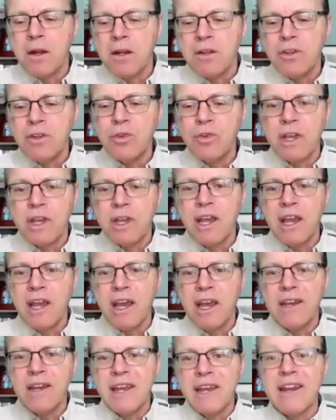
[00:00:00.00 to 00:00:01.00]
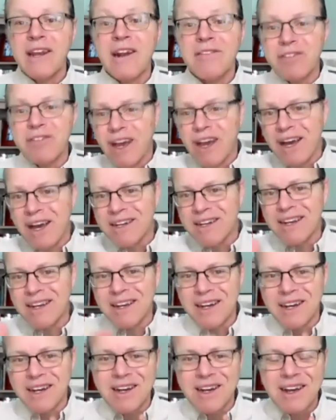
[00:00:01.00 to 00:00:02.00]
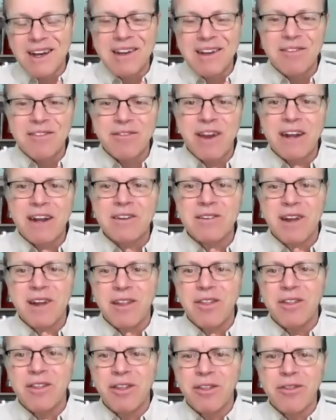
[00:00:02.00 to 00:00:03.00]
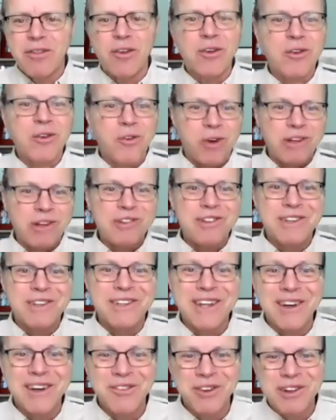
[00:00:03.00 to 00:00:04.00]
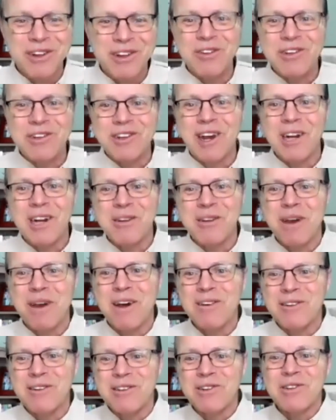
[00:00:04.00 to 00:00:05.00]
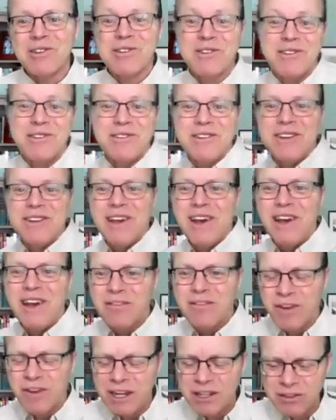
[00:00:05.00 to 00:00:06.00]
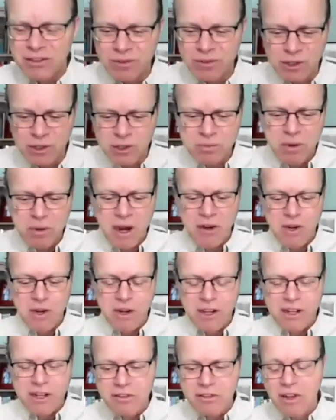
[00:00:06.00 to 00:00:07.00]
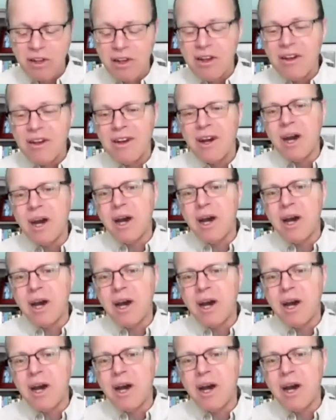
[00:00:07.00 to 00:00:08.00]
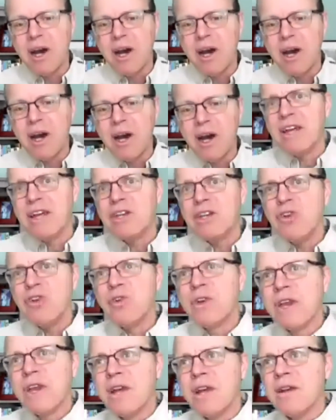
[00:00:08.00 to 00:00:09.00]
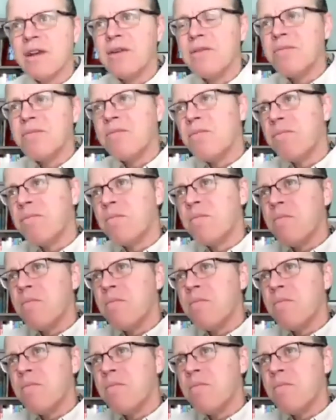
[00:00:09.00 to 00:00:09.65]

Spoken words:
you can, and I've got, in fact, I think the third question that we talked about is advice for aspiring leaders. Then you can